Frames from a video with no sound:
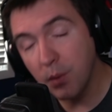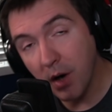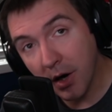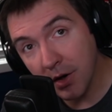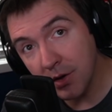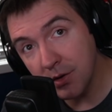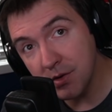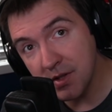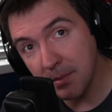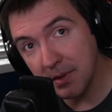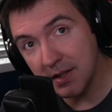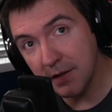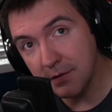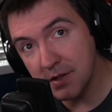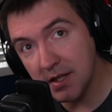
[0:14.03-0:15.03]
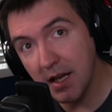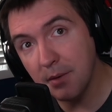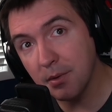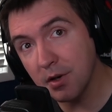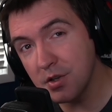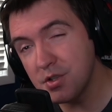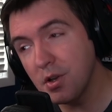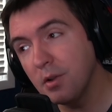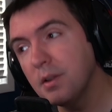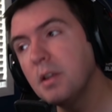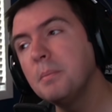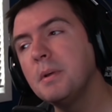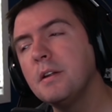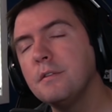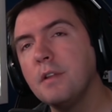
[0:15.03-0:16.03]
are going to do something different today. We're going to show a
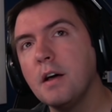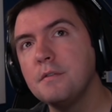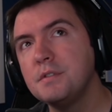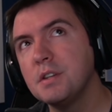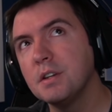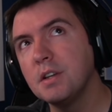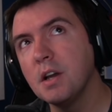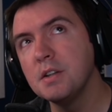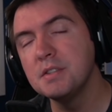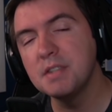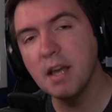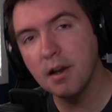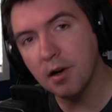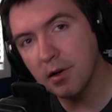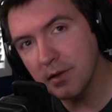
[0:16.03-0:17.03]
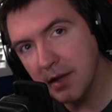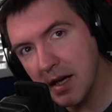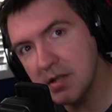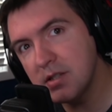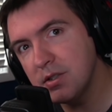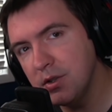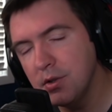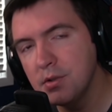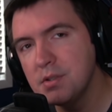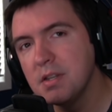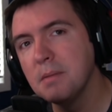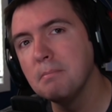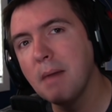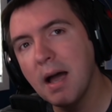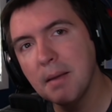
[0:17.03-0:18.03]
little bit of love to guns that are less used,
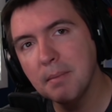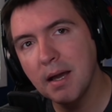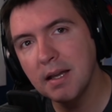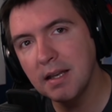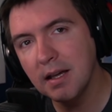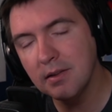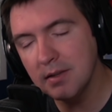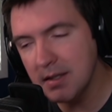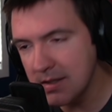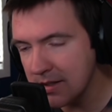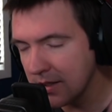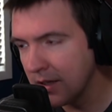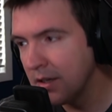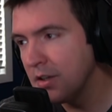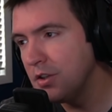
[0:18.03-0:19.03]
in my mind at least.